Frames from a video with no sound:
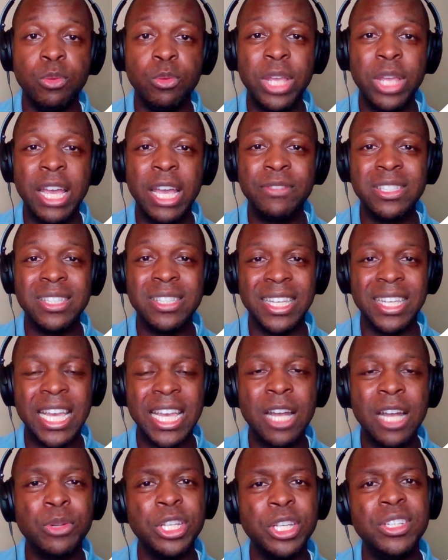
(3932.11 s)
we have this
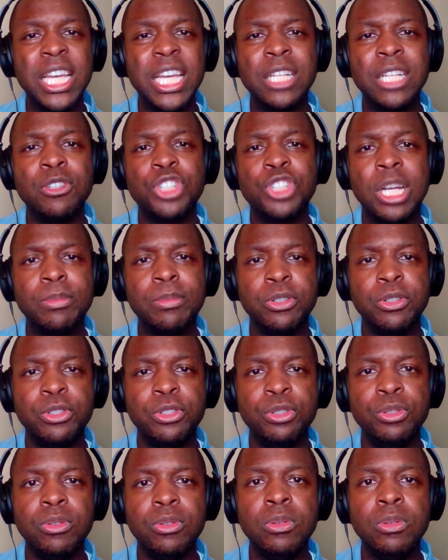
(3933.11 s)
account in Daniel chapter
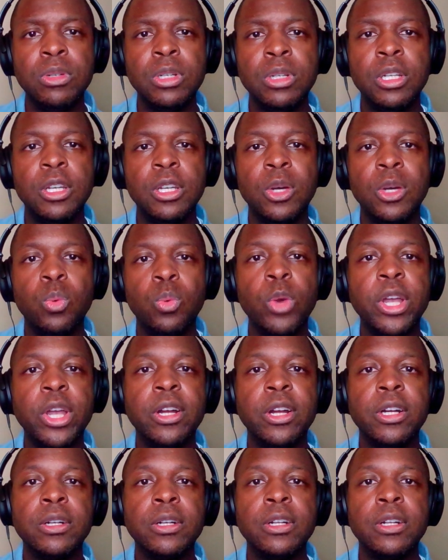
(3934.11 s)
two
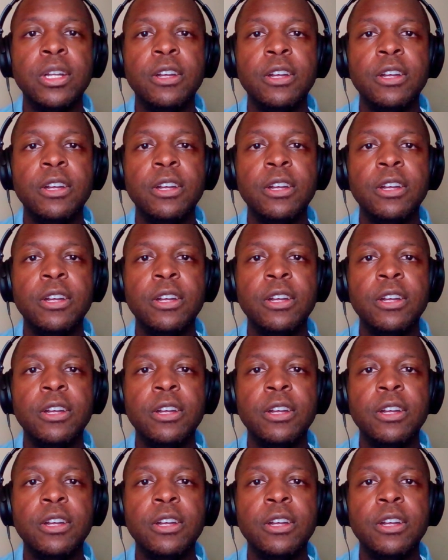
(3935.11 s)
where